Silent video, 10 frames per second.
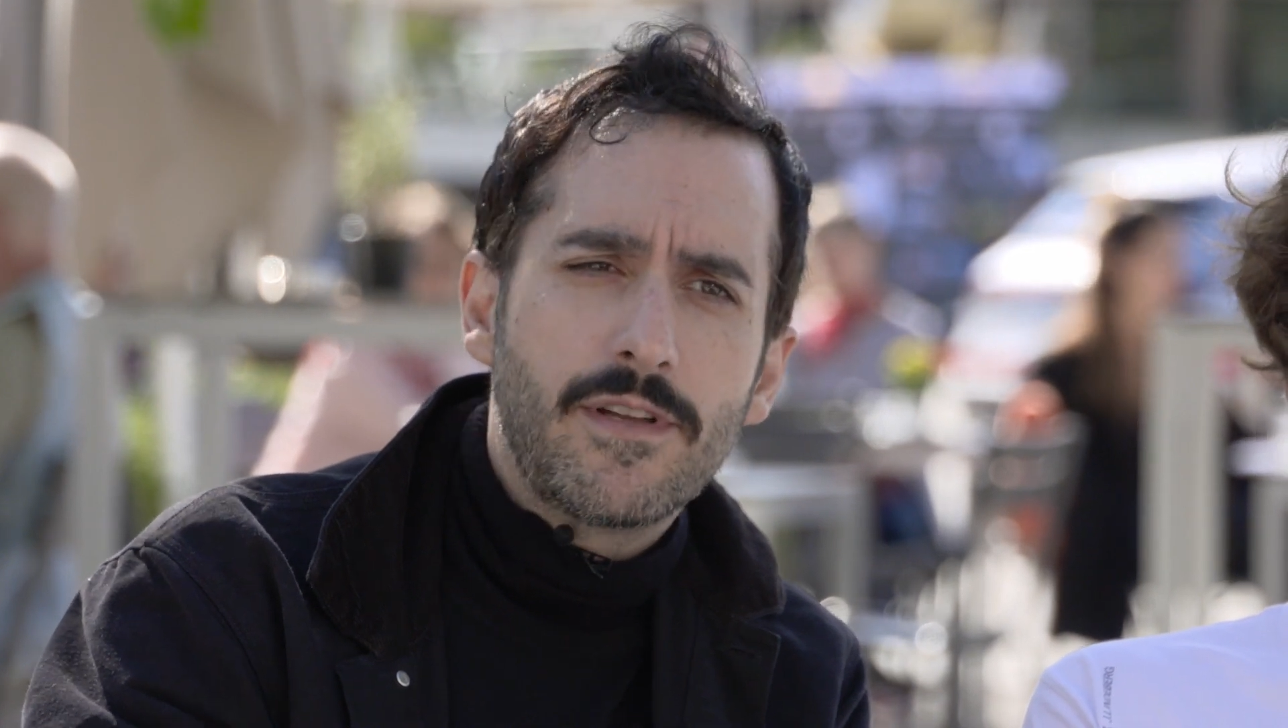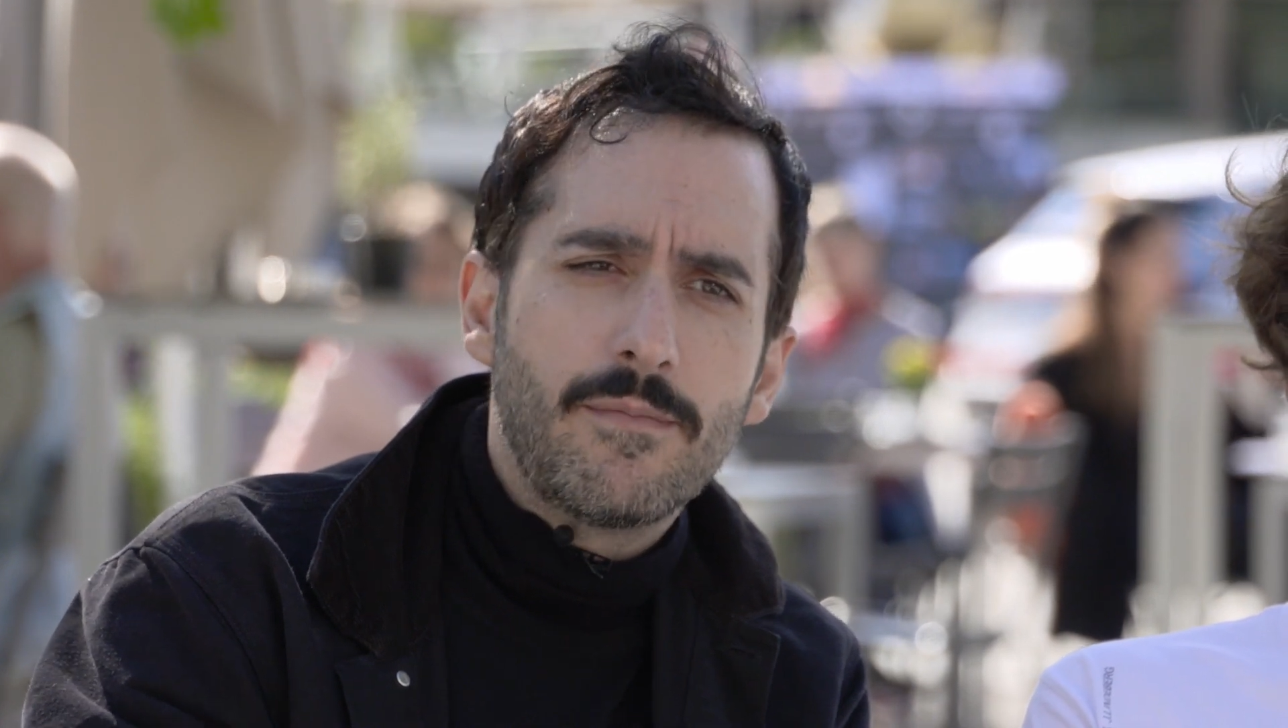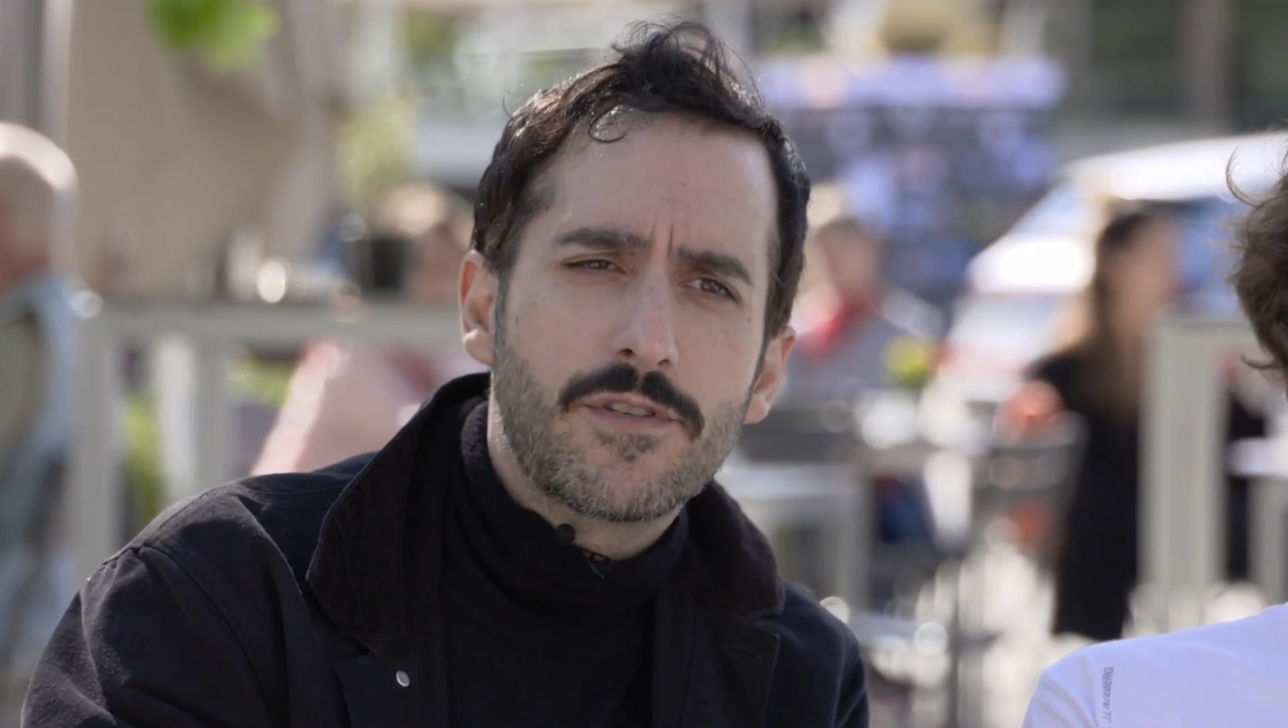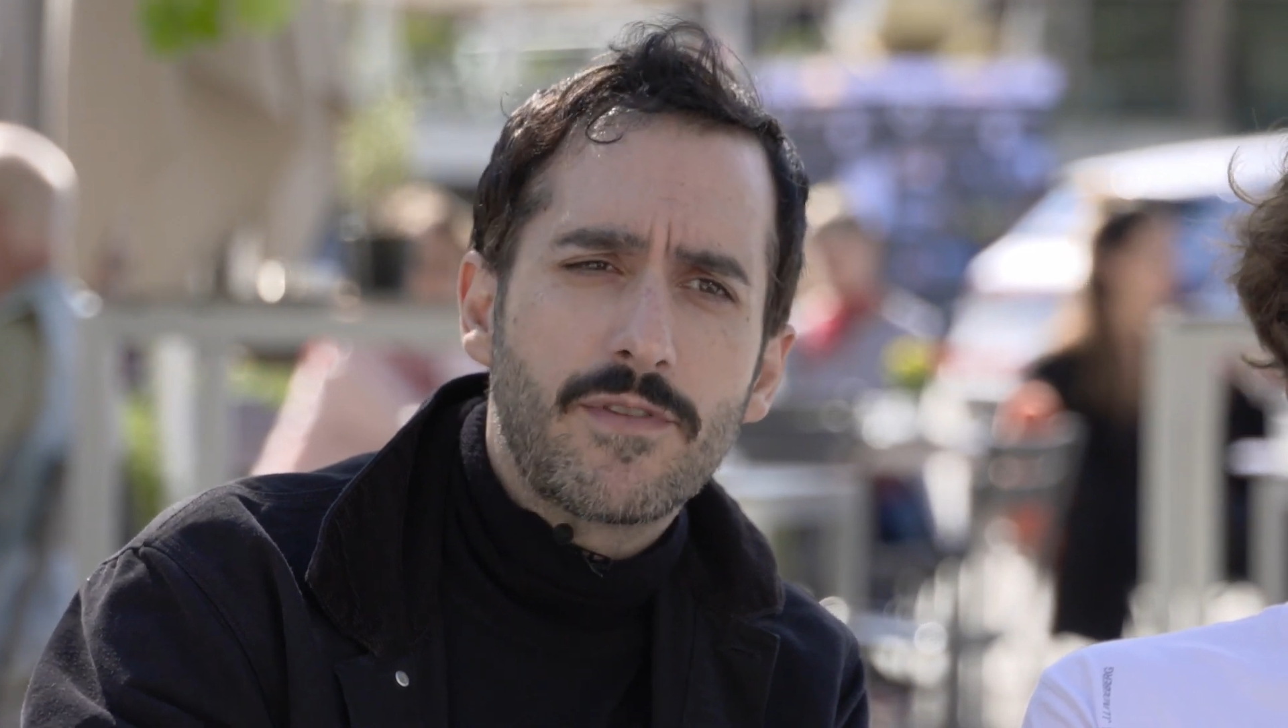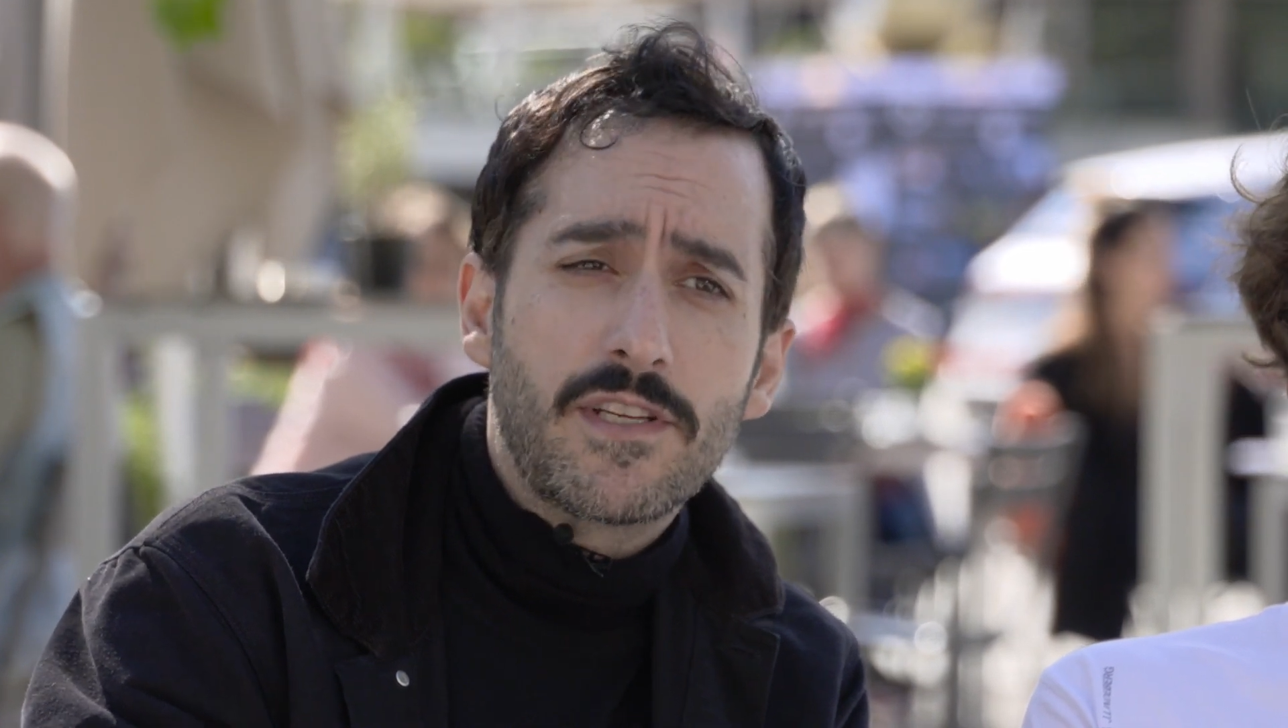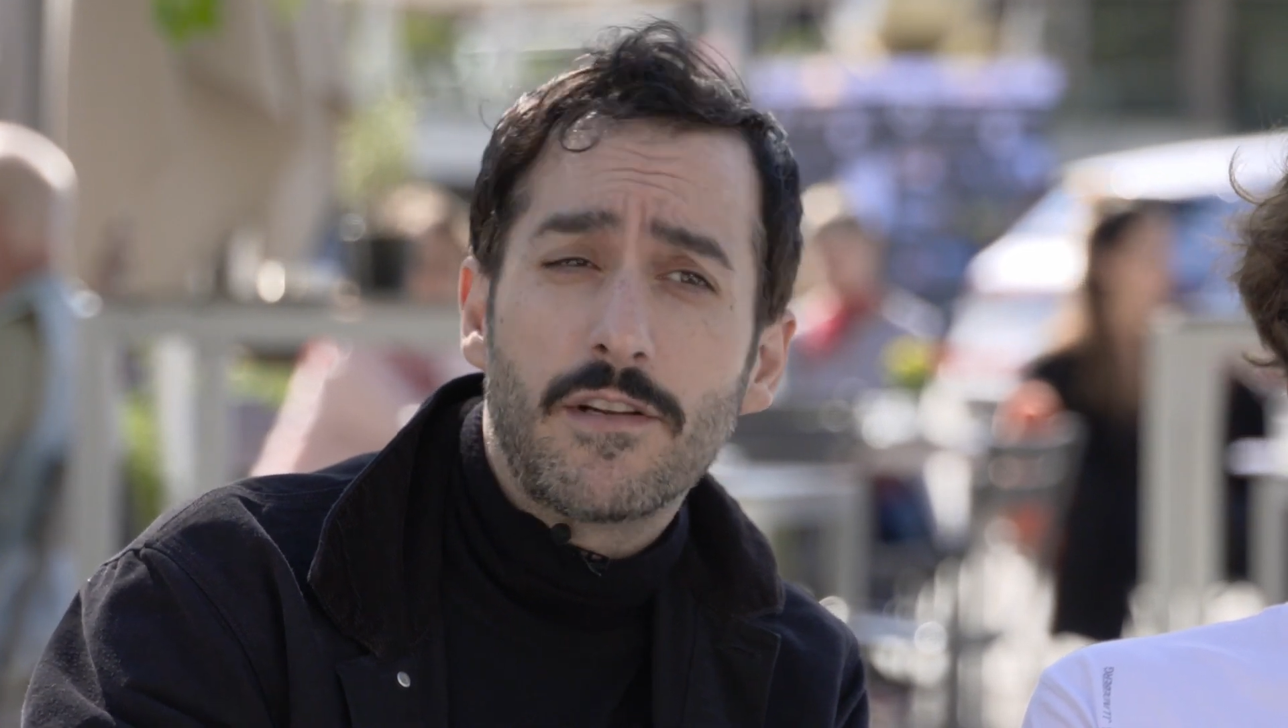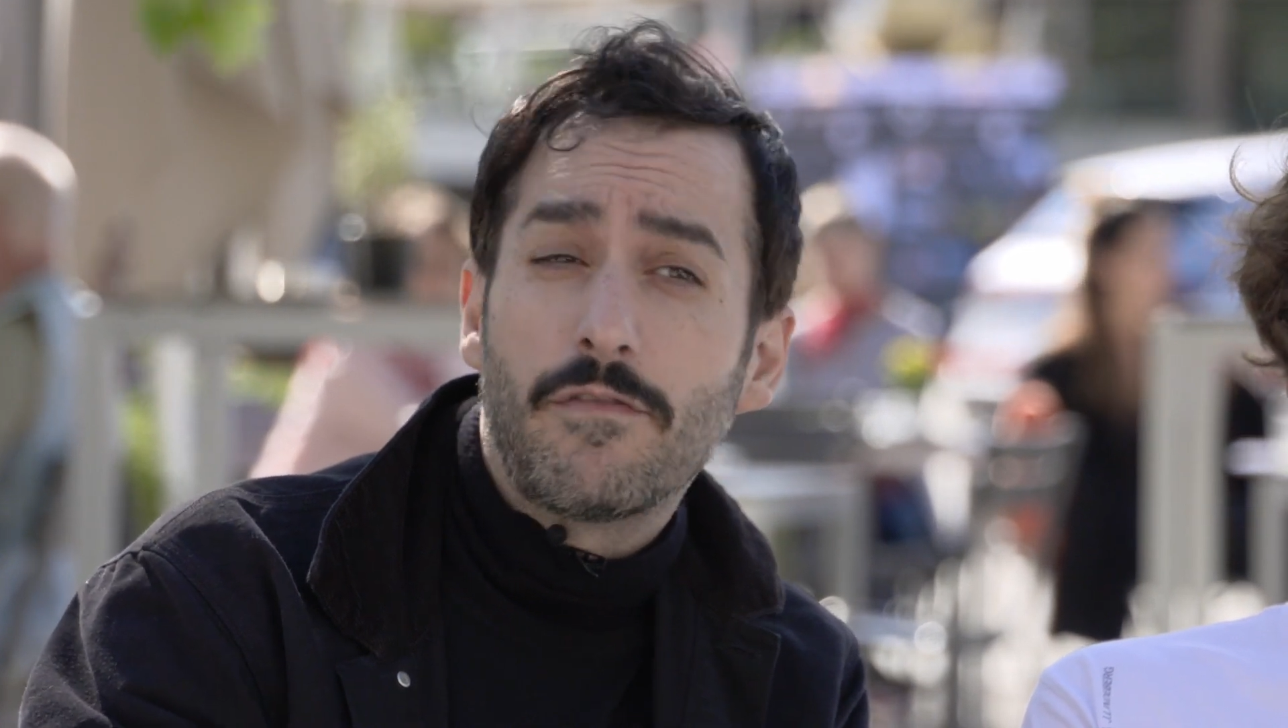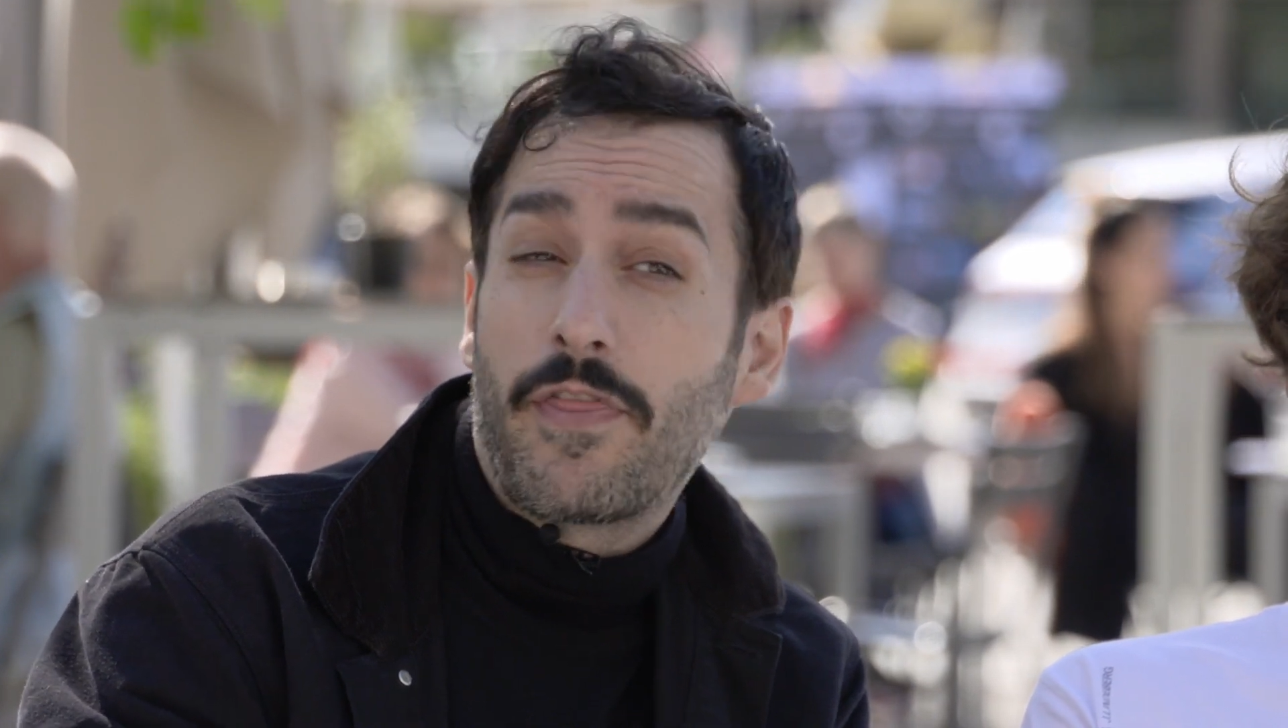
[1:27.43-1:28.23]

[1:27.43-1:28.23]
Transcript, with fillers: demonstration of